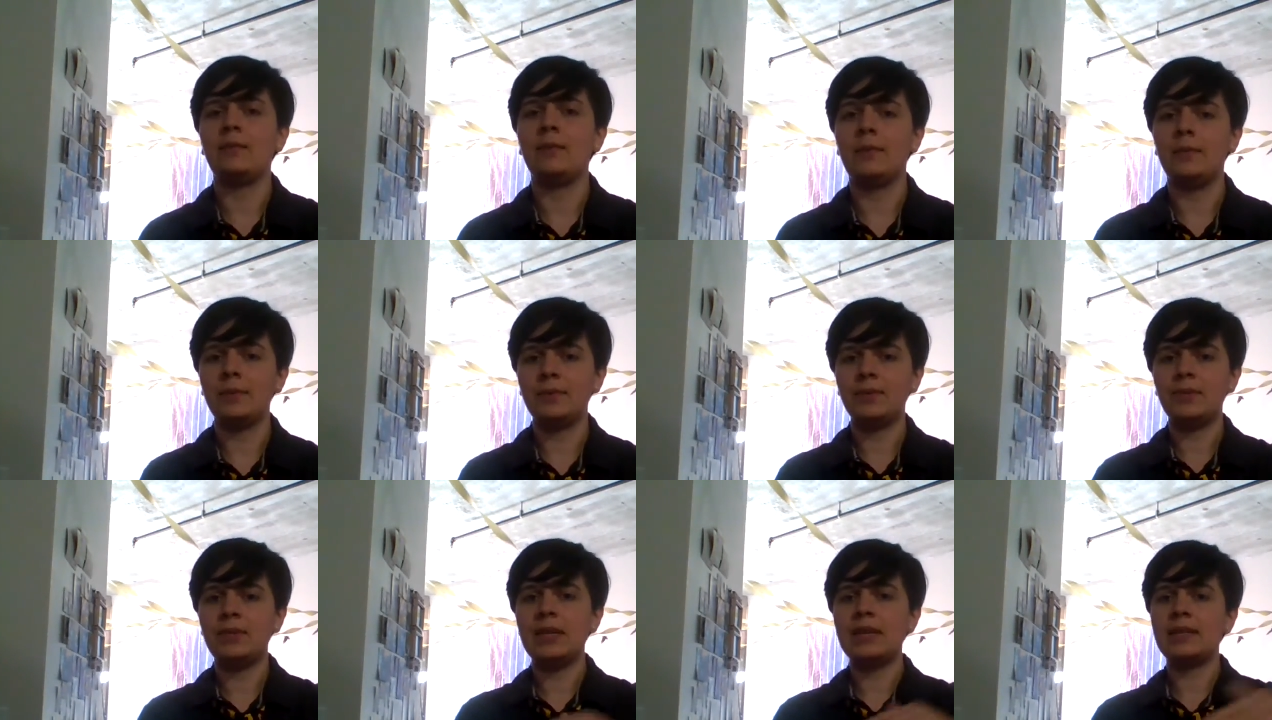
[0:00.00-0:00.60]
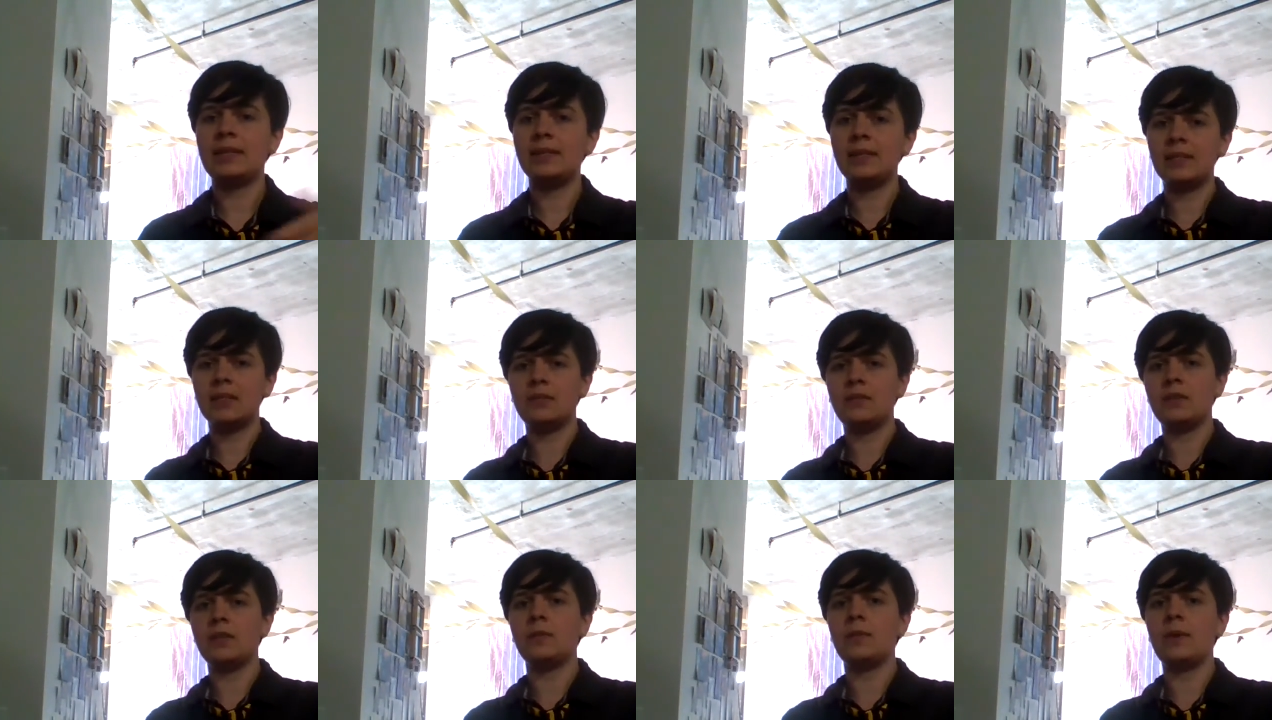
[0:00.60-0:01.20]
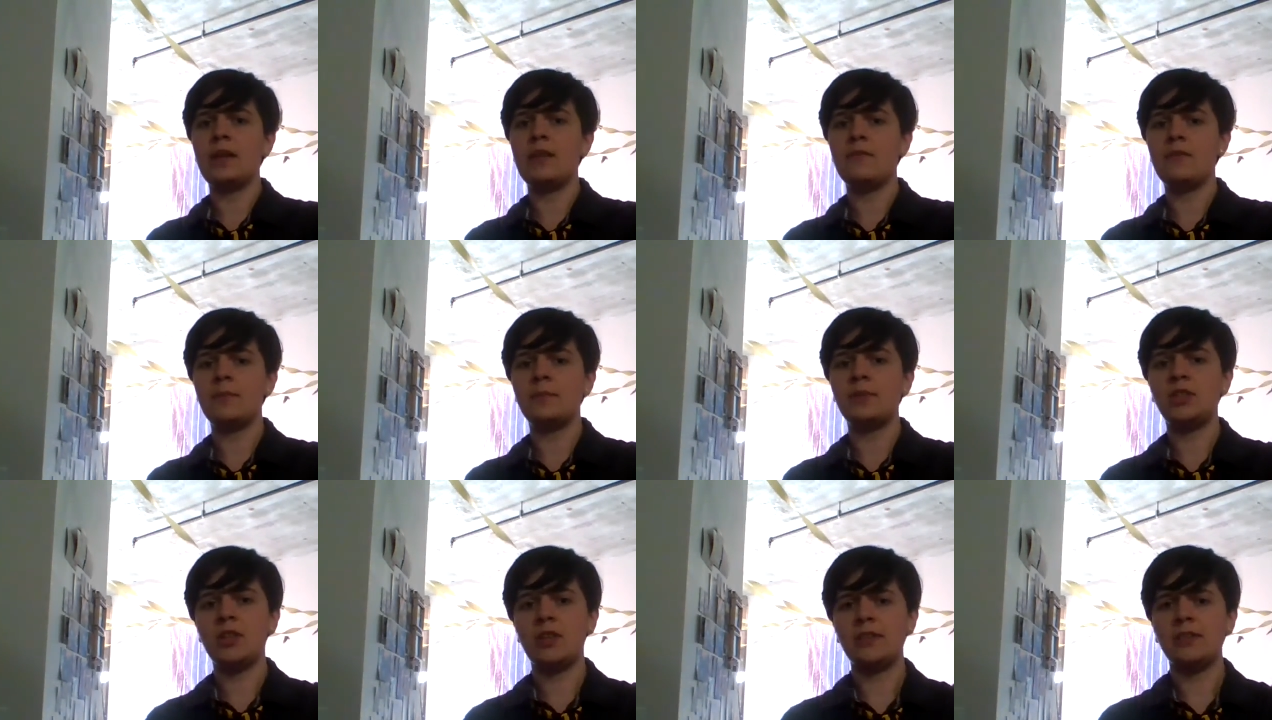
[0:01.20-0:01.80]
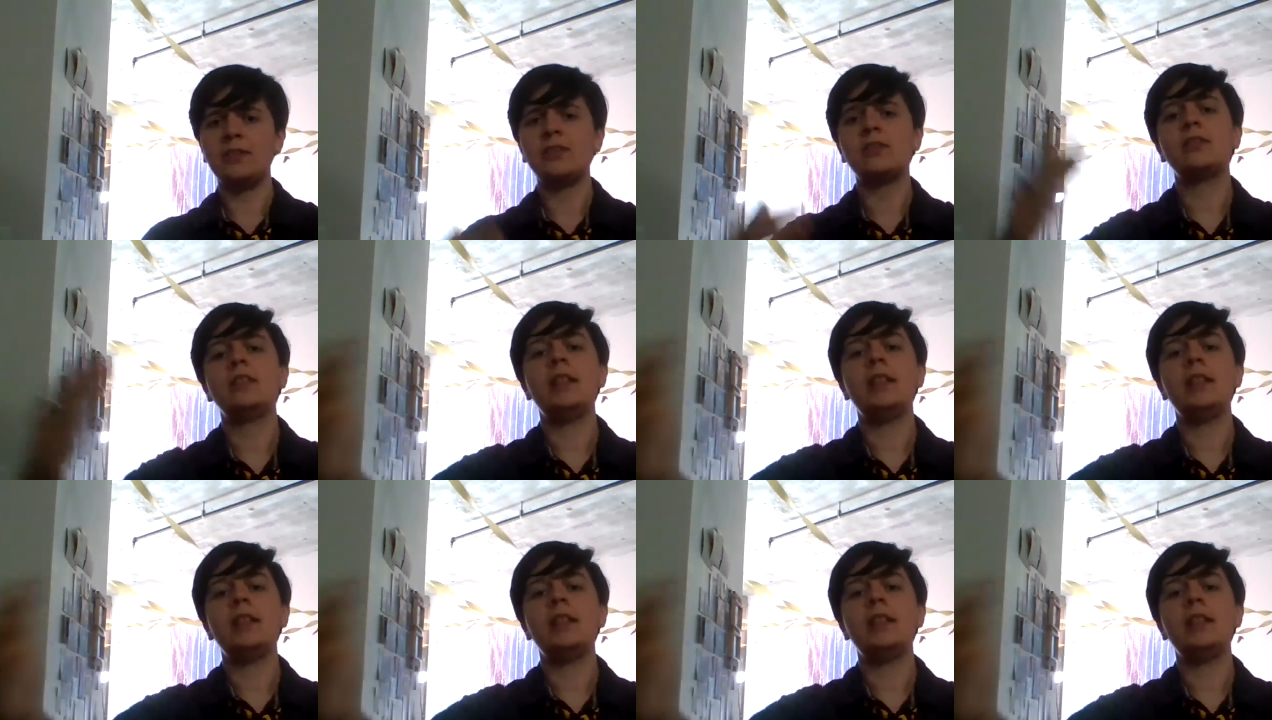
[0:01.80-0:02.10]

where we're staying 6 feet away from each other,